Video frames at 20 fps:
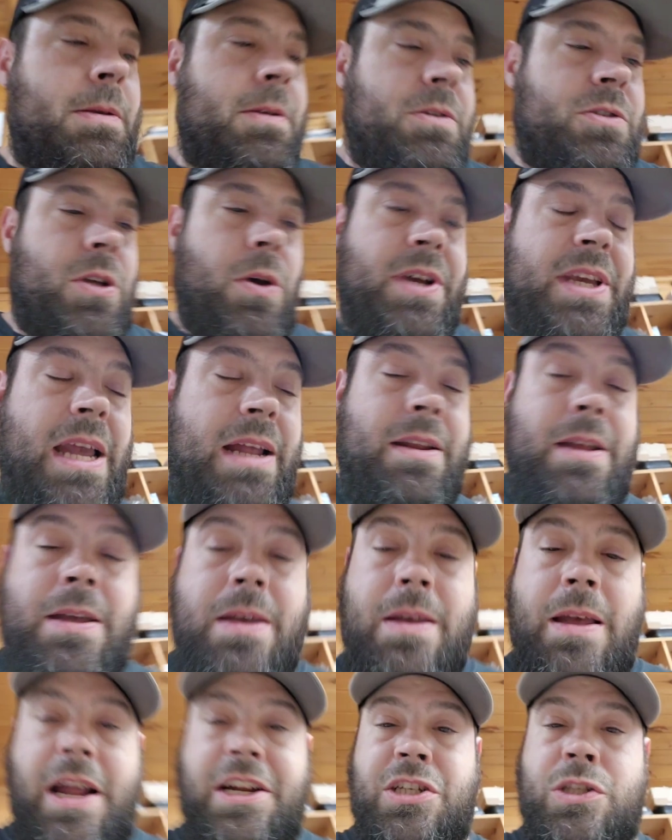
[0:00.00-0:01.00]
So again,
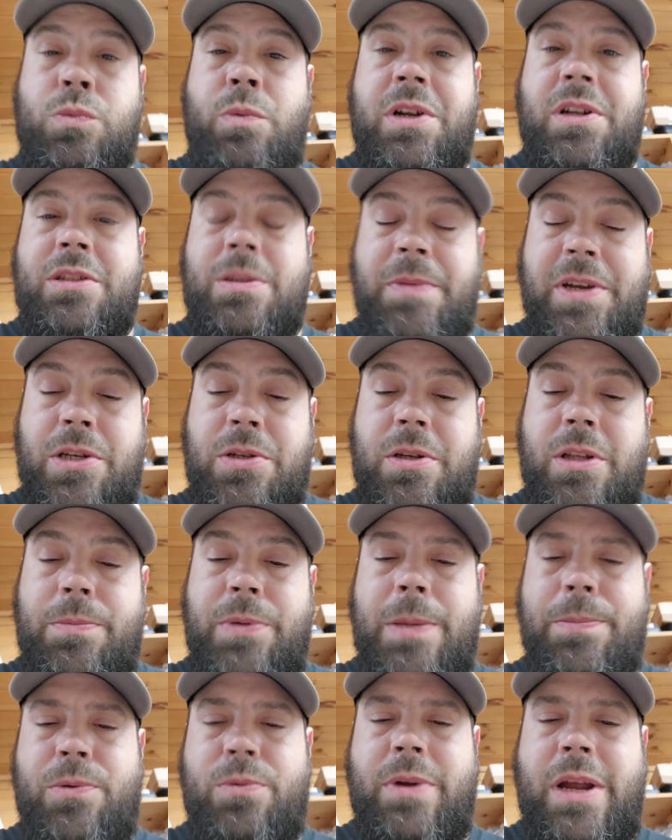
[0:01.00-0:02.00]
I just wanted to make sure that
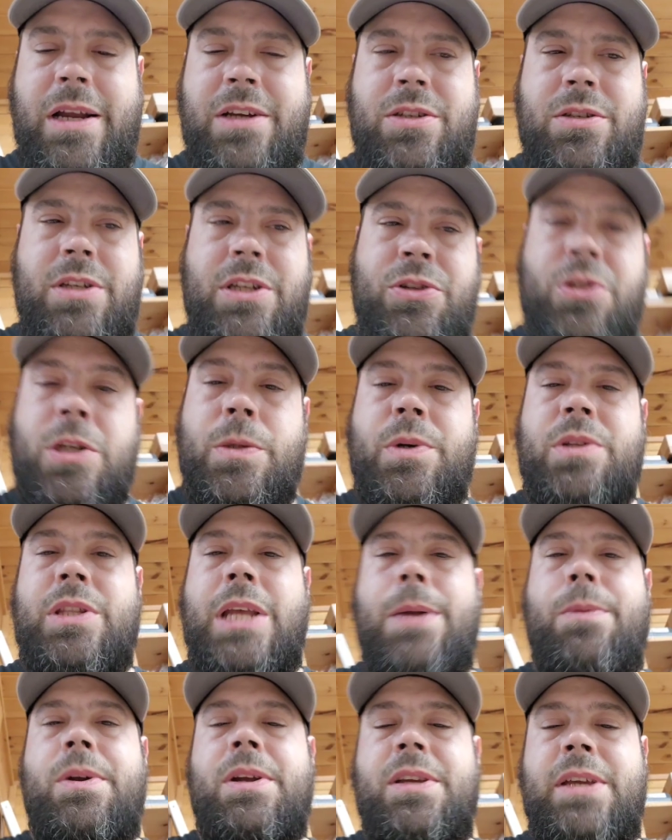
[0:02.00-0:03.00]
people actually knew what
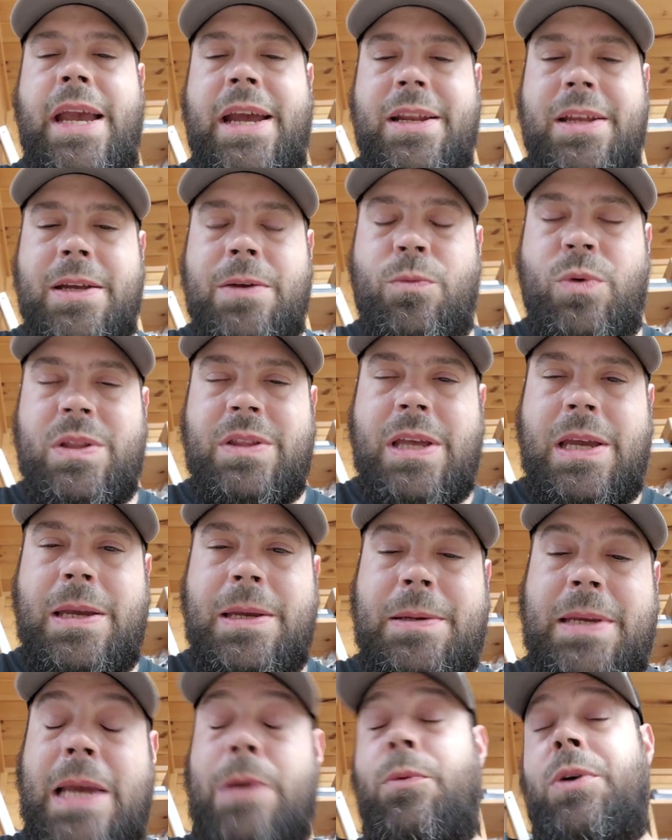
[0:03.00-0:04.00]
they were getting when
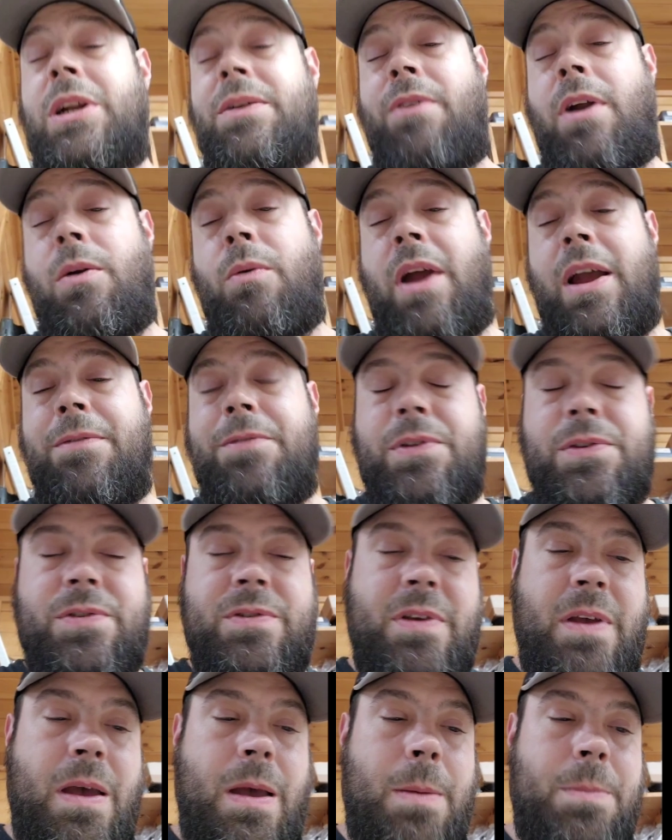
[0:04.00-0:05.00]
they get one of our
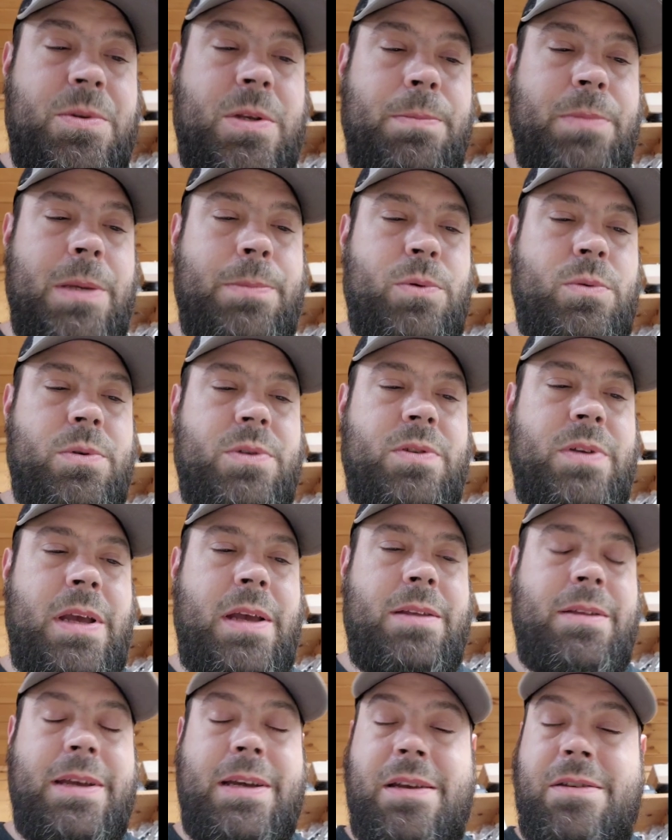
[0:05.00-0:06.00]
rifles. Some people will
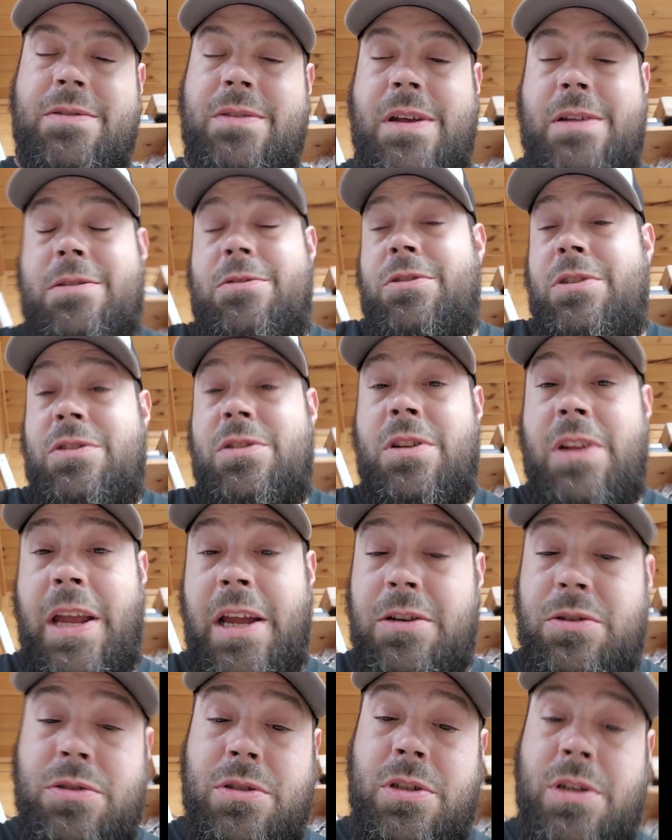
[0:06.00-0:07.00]
say, like I said, it's just an
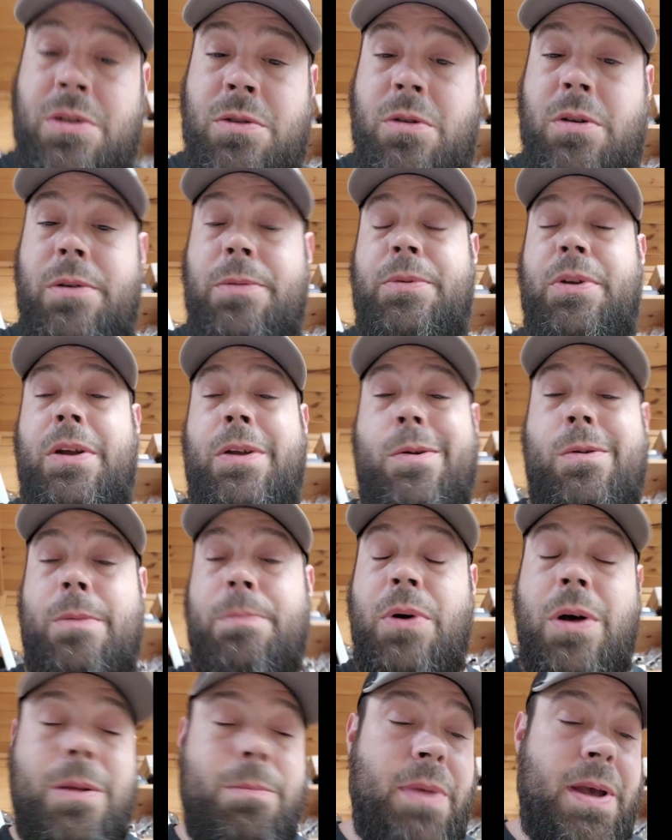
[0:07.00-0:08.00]
Anderson or a
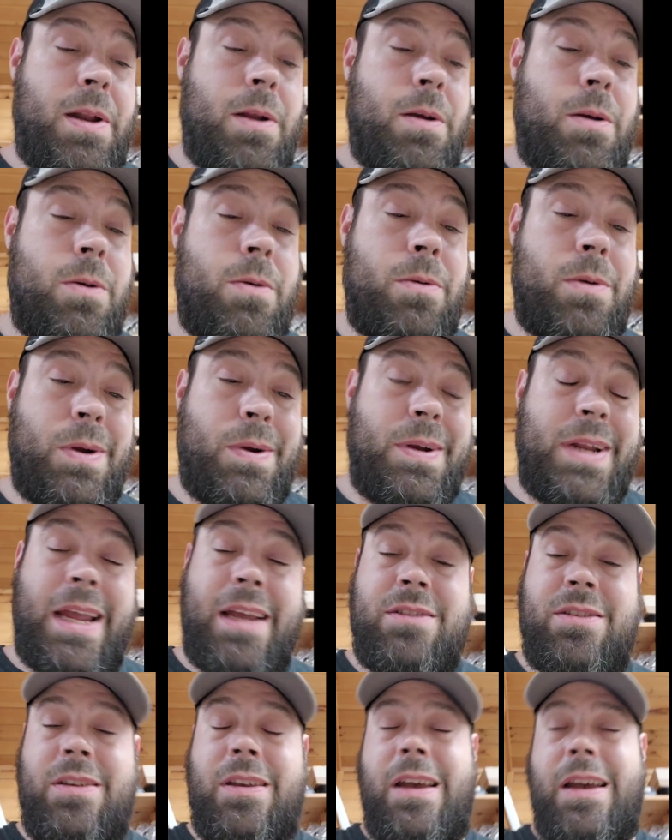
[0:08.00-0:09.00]
Palmetto or
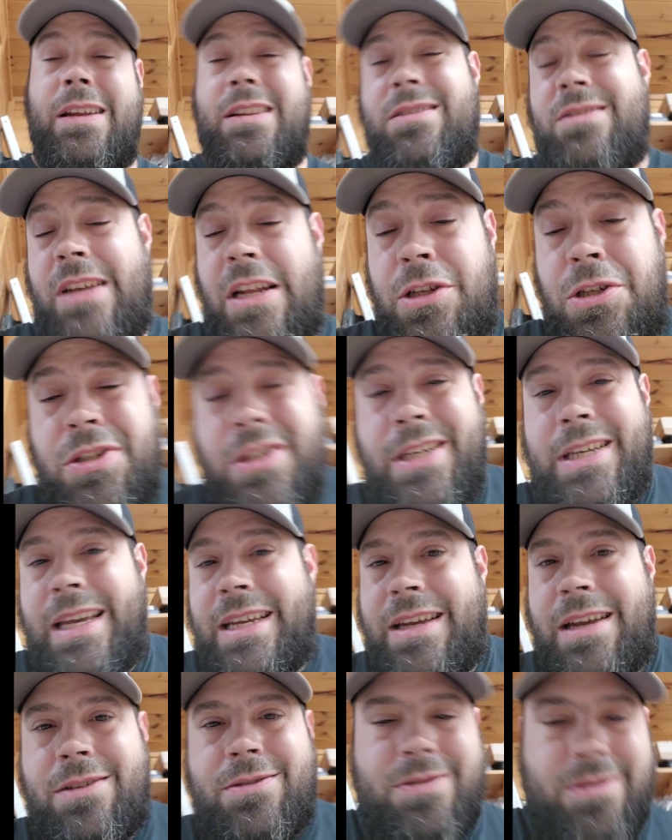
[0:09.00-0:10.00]
an ATI, and essentially,
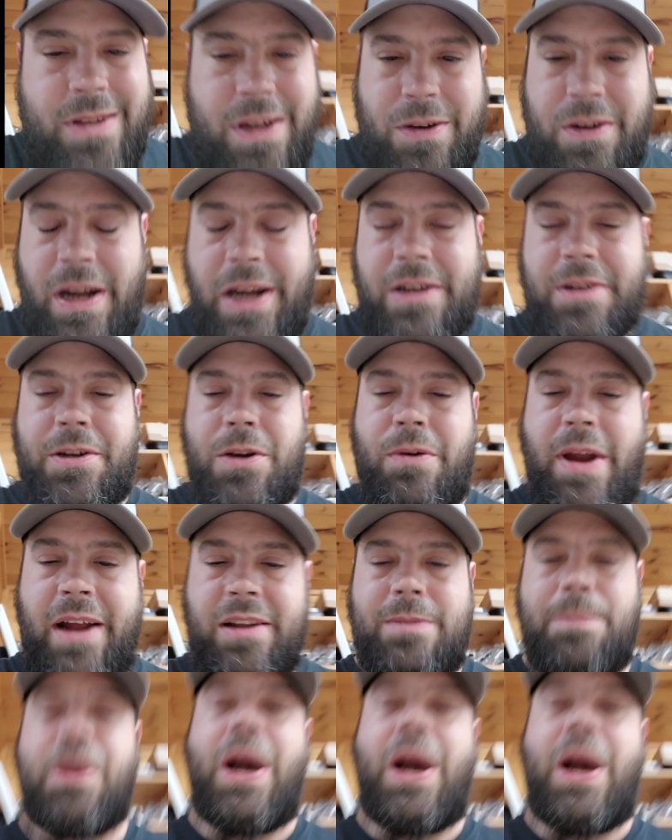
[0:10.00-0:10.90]
I guess they're kind of correct.